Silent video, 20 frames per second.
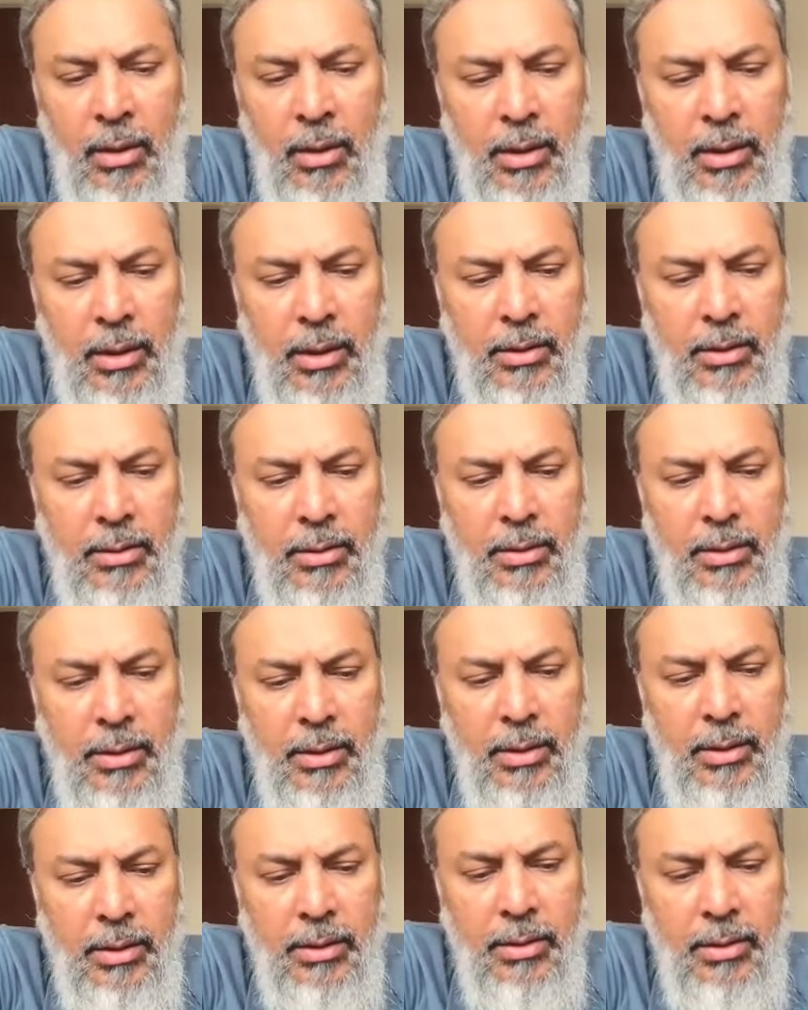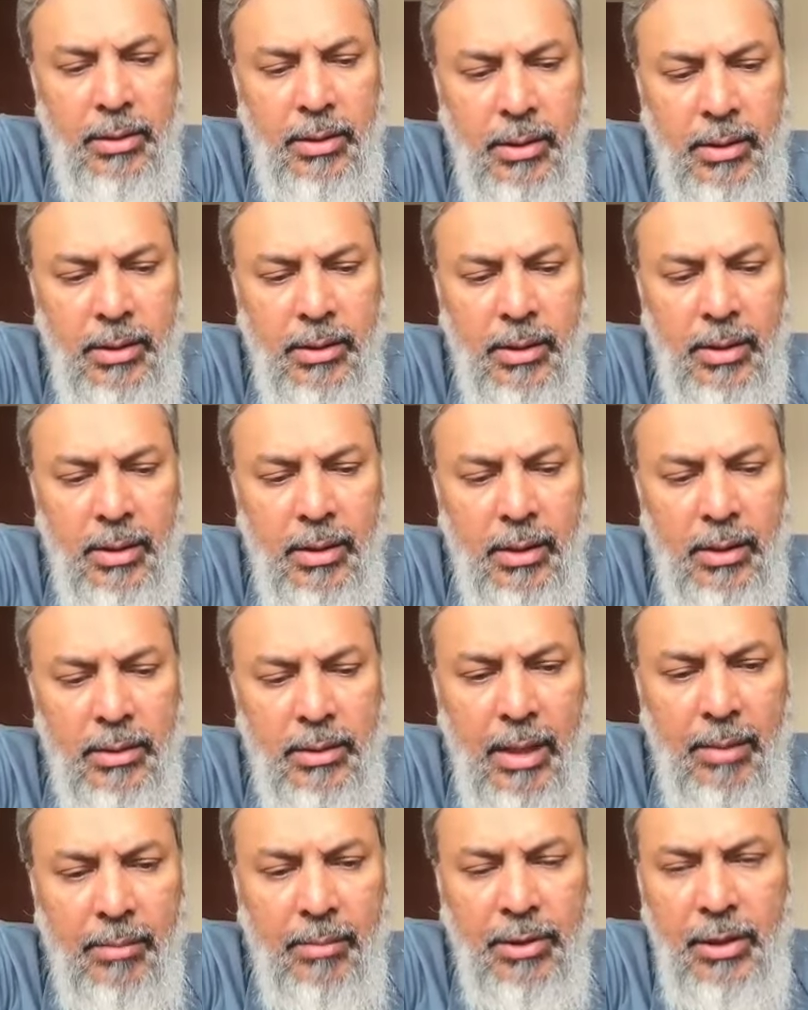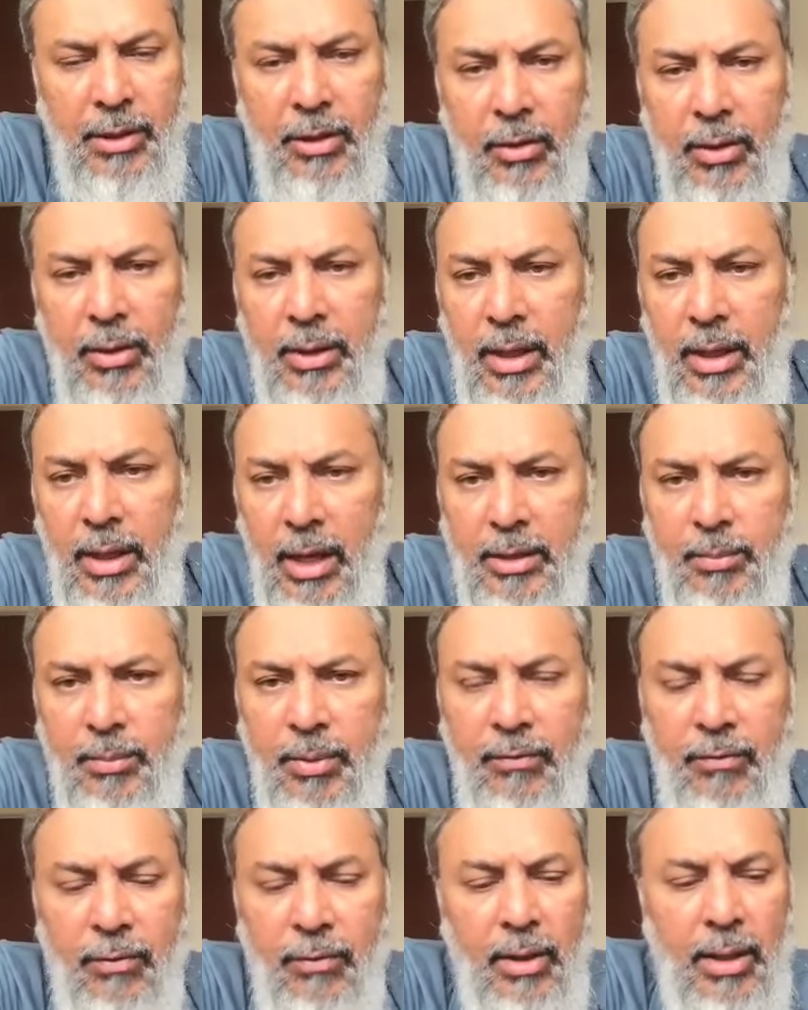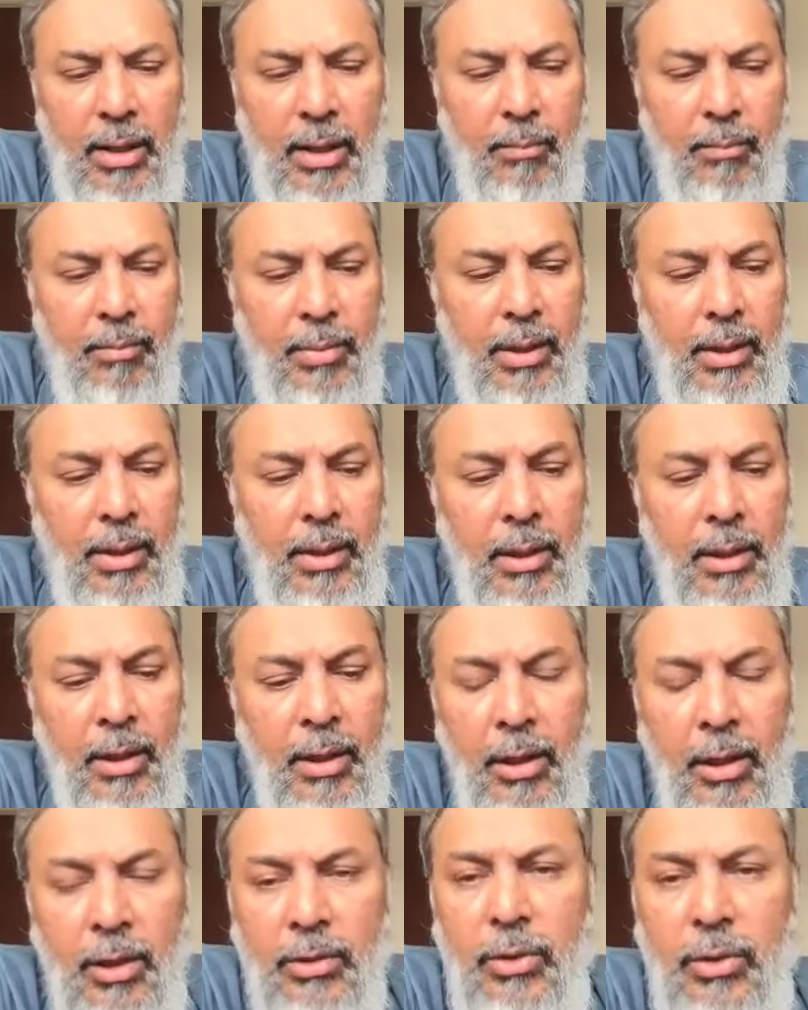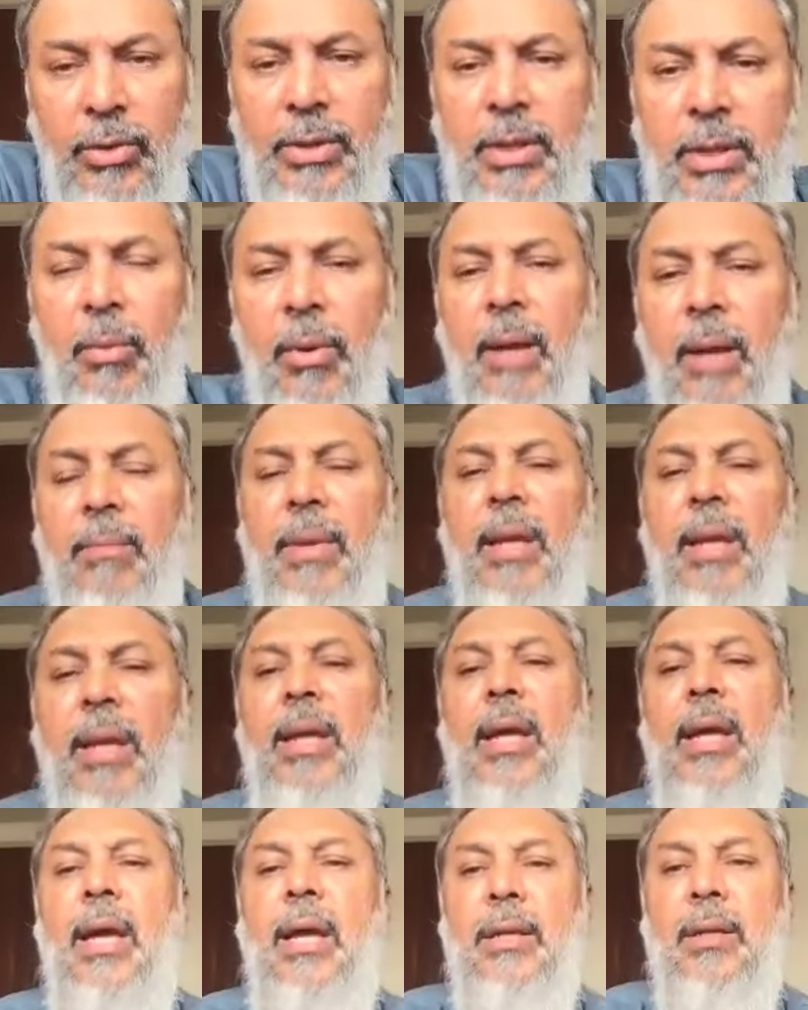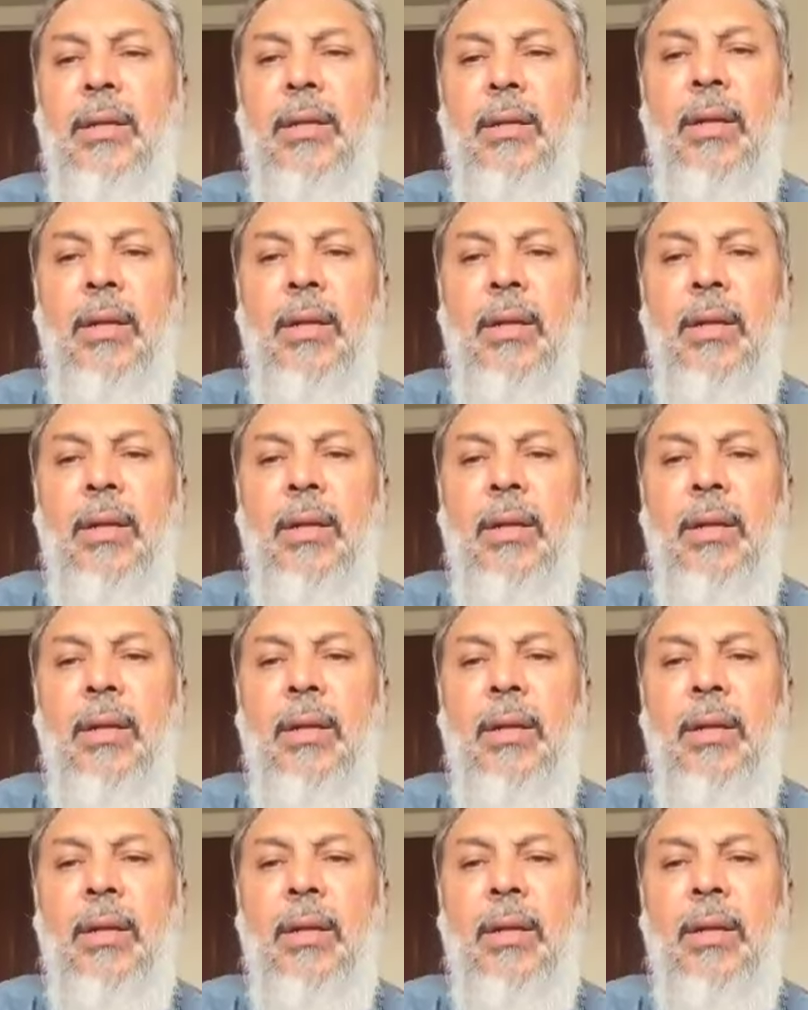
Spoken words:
he's a cybersecurity expert for a company. So you see what I'm getting at.